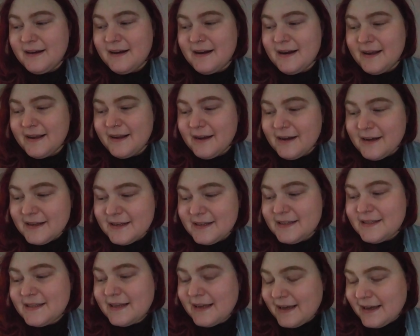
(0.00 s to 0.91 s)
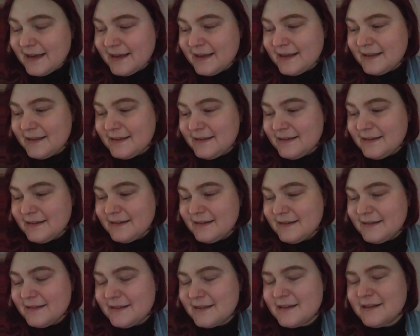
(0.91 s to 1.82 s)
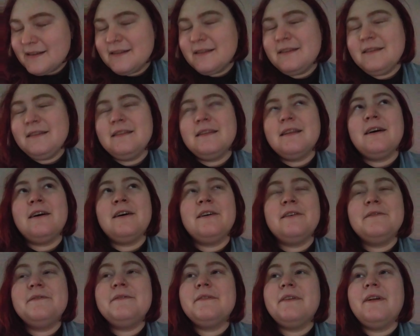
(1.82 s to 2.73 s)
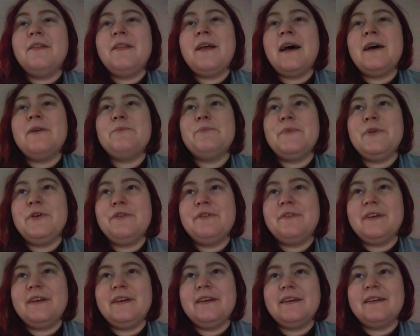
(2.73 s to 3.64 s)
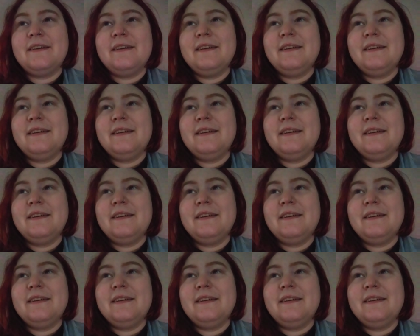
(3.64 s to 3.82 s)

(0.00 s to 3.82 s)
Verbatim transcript: I got dad to love that music.